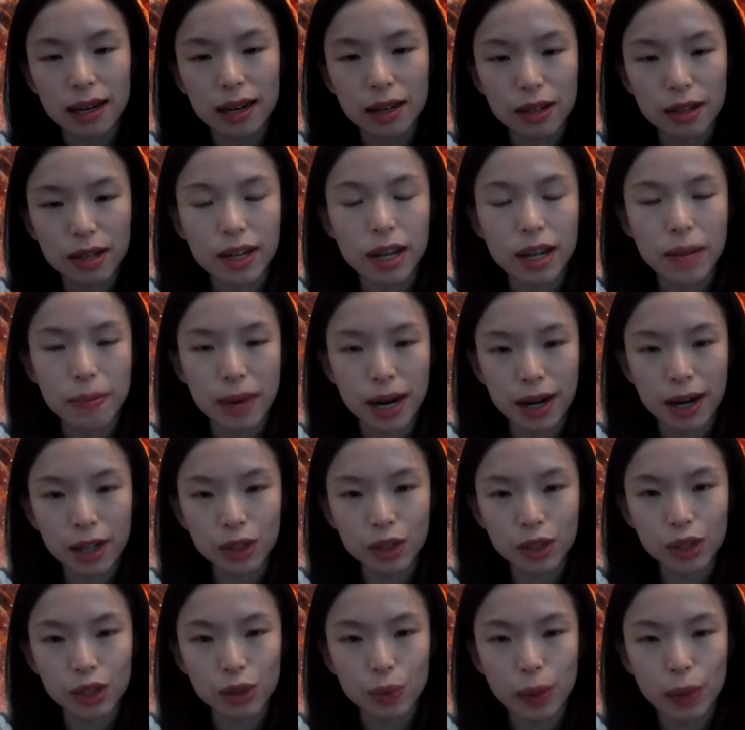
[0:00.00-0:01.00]
early
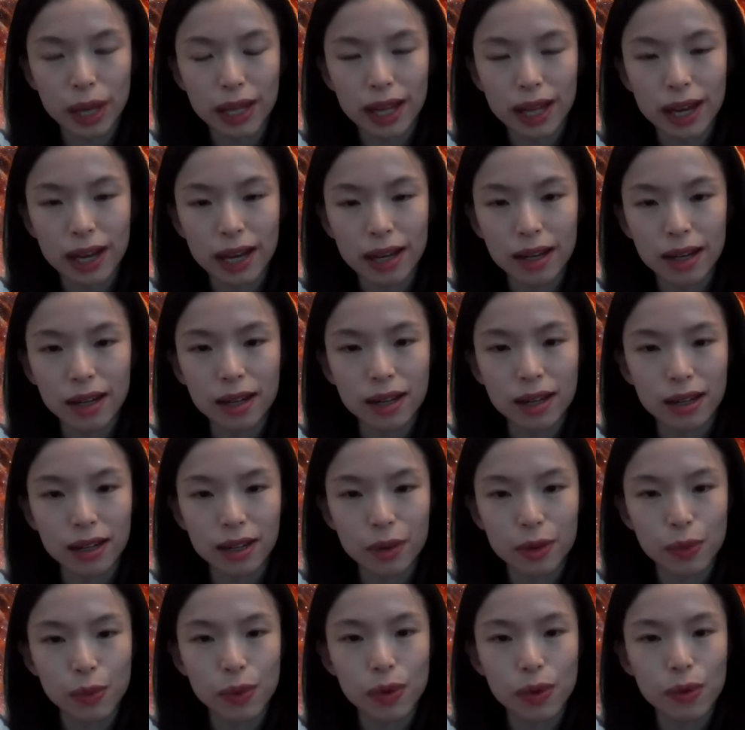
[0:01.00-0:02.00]
March, when I
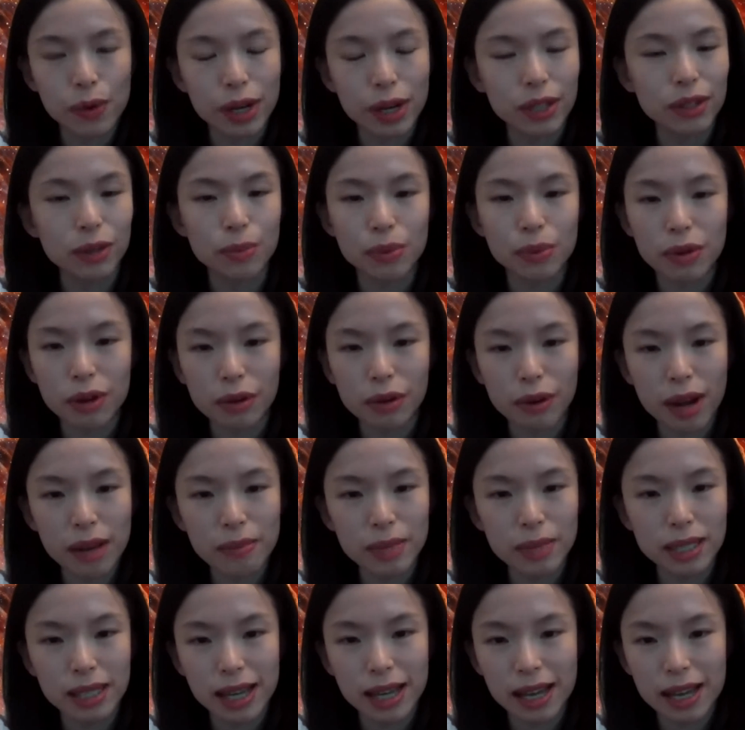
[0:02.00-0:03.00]
heard a radio
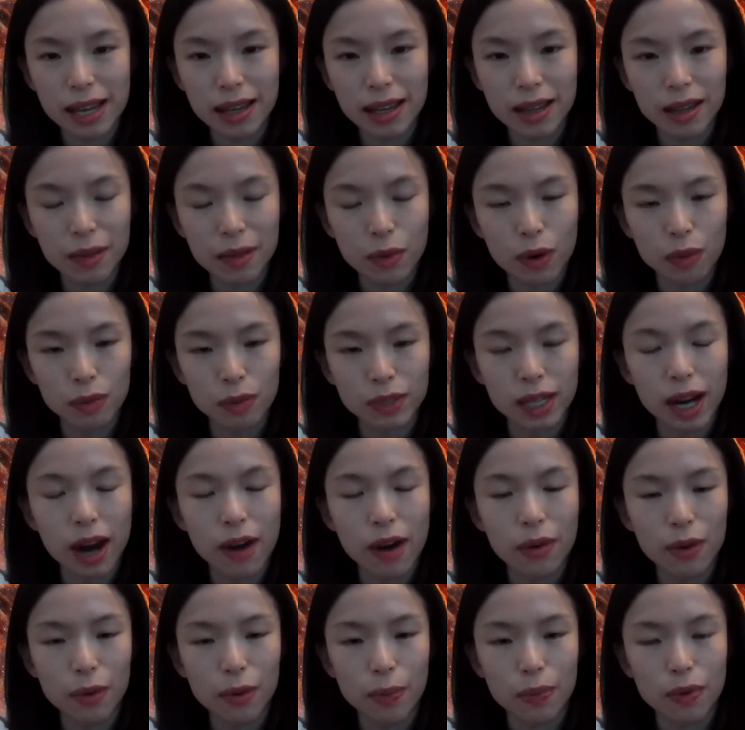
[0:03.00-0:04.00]
program saying the
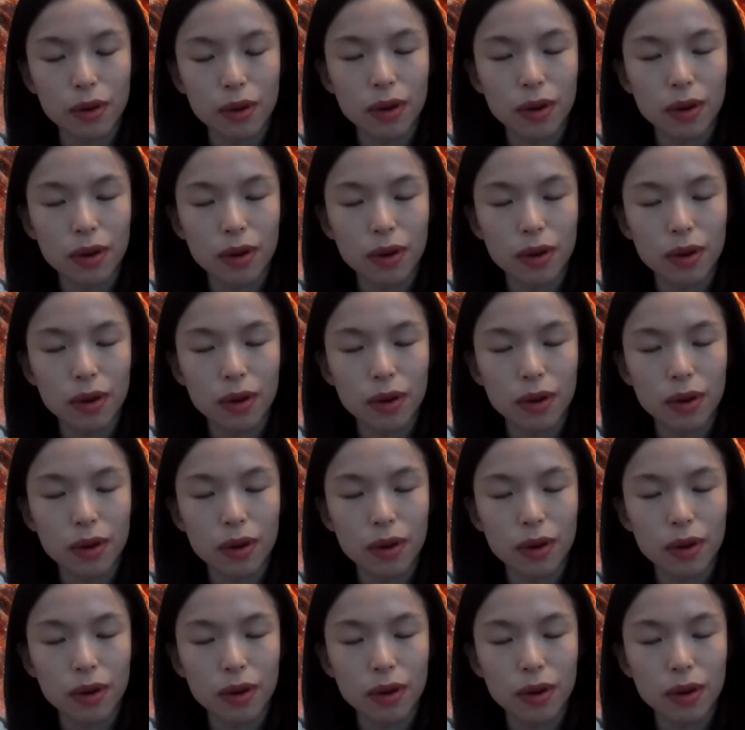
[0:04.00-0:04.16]
Ontario